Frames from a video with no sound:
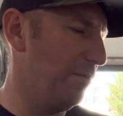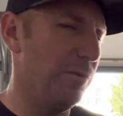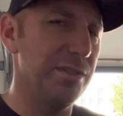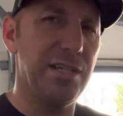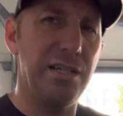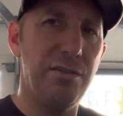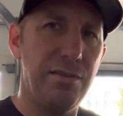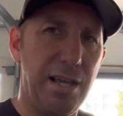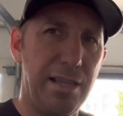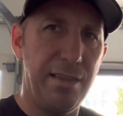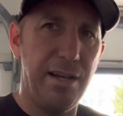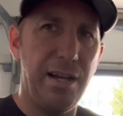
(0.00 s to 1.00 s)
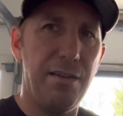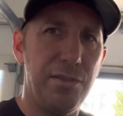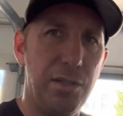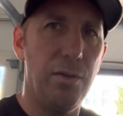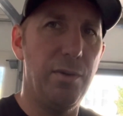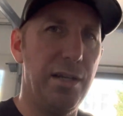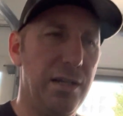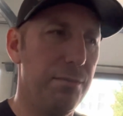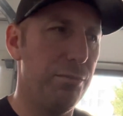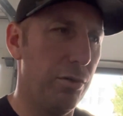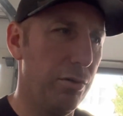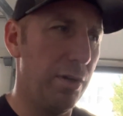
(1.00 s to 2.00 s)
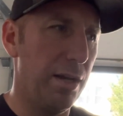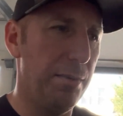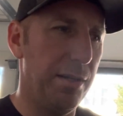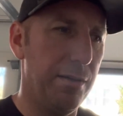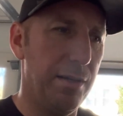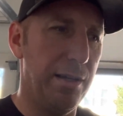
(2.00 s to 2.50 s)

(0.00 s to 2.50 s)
Once I do that, then I have to go in and program it